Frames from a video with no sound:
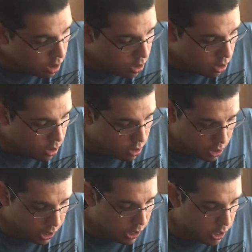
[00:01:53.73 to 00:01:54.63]
And you can
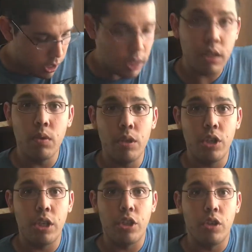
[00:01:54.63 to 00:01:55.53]
tighten it to
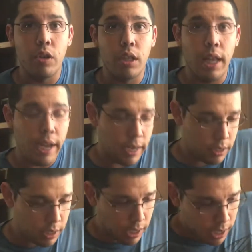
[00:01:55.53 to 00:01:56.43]
adjust your
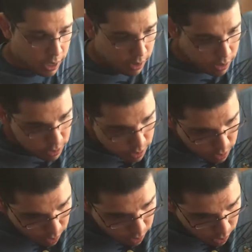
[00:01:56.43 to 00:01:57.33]
glass, and this
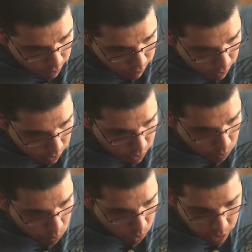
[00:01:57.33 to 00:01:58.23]
is the knife here
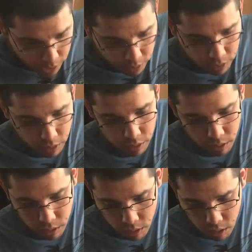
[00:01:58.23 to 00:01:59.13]
to roll it and cut
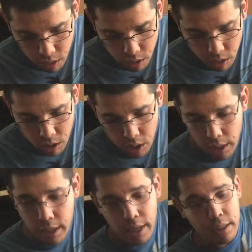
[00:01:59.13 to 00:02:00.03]
it.
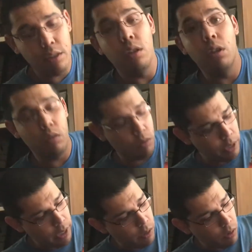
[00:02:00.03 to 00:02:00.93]
And it has the logo
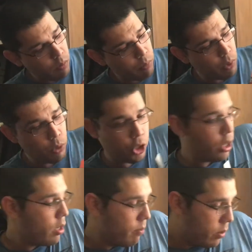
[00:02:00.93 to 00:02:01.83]
there, Home Pro
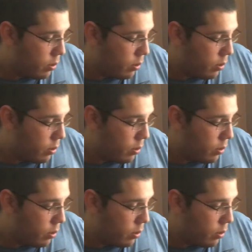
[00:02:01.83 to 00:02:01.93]
Shop.